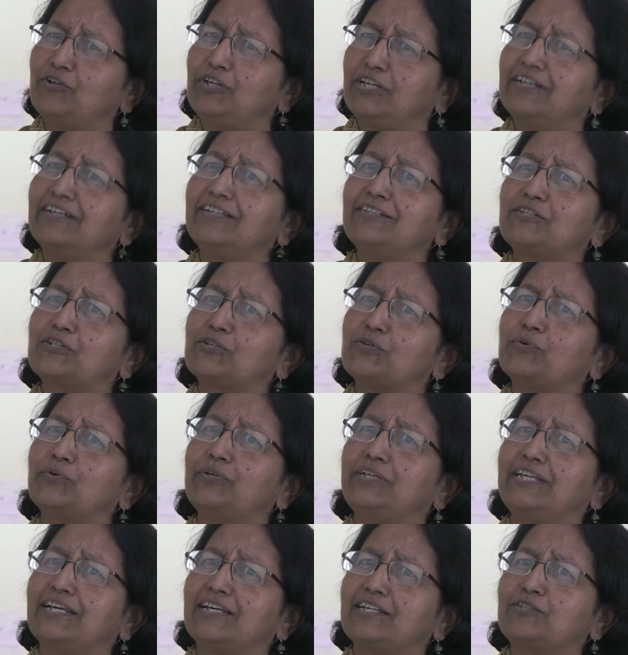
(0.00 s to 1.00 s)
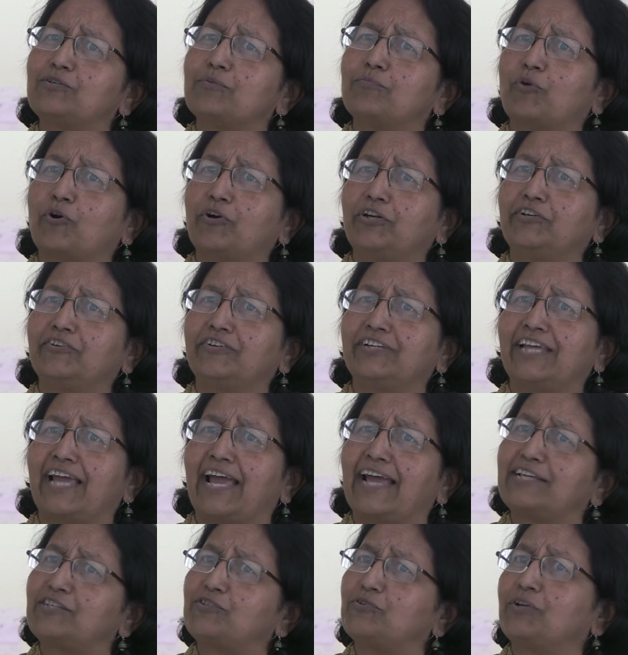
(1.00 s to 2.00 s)
learn slowly as your body
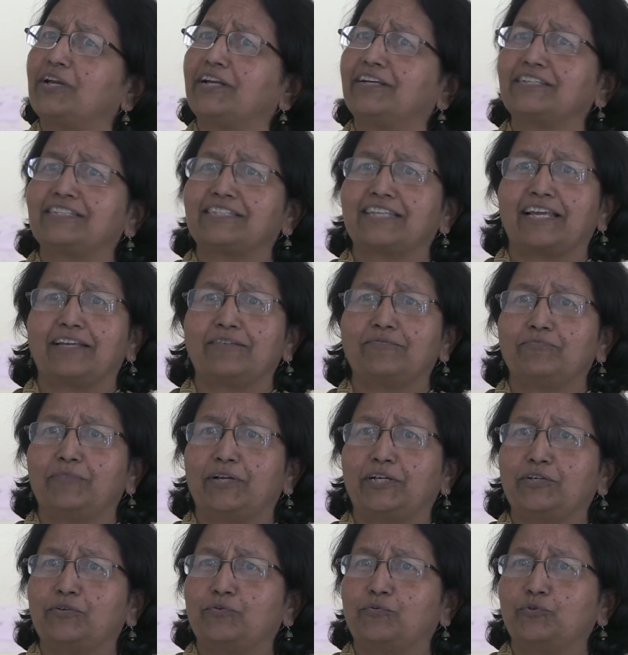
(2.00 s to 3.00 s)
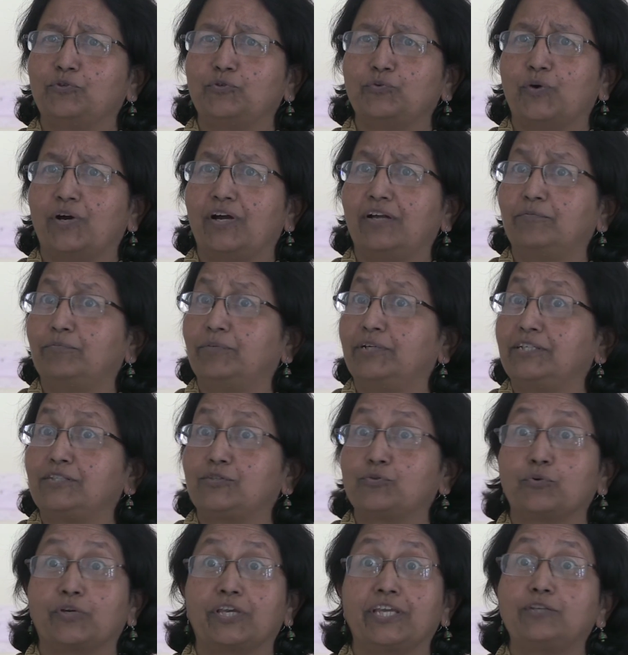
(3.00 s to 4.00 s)
reacts, you'll understand better who you are. But it's
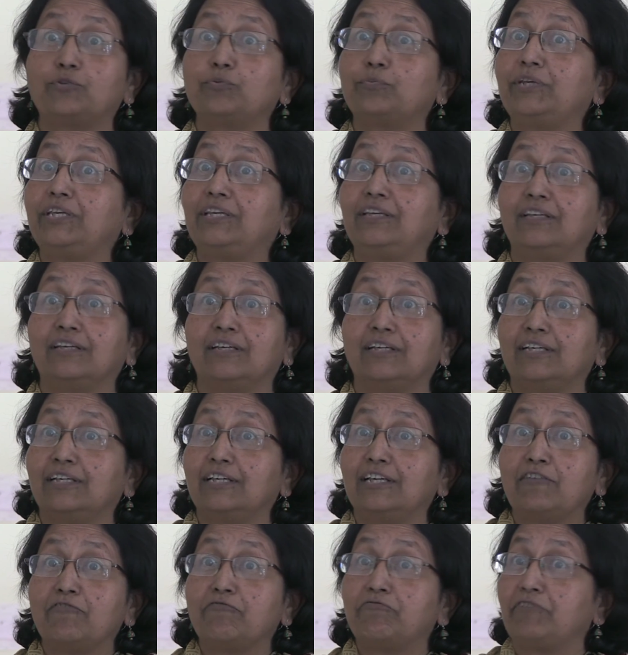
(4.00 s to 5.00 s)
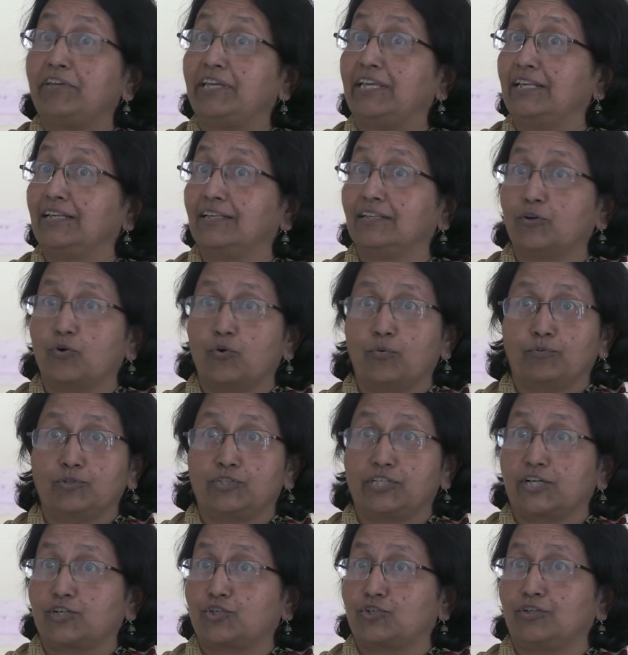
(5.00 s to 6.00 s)
okay to feel
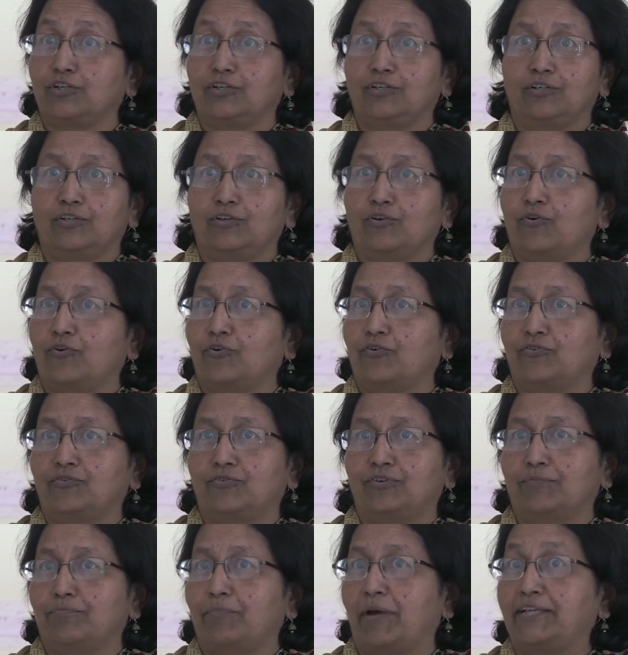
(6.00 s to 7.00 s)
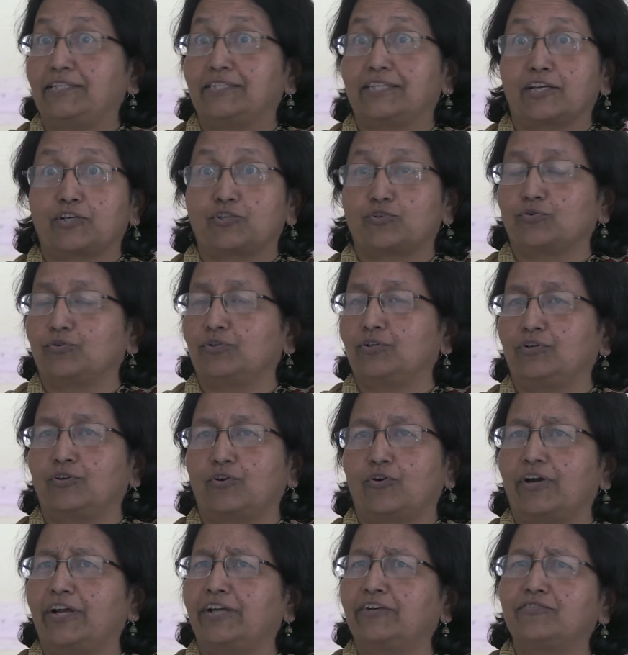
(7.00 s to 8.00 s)
homosexual or bisexual
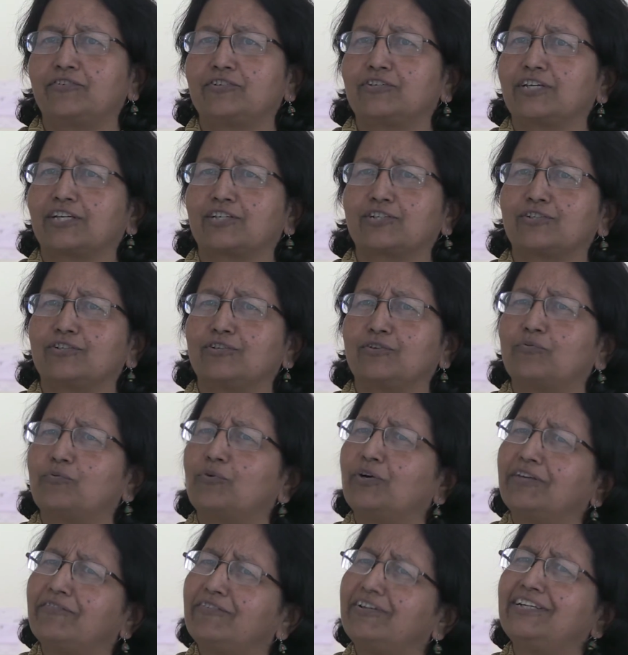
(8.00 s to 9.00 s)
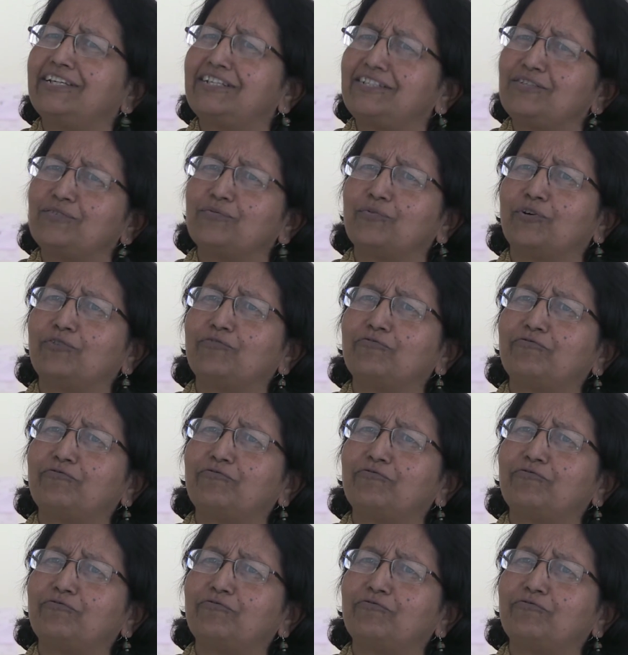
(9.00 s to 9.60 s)
or heterosexual or whatever it is you want to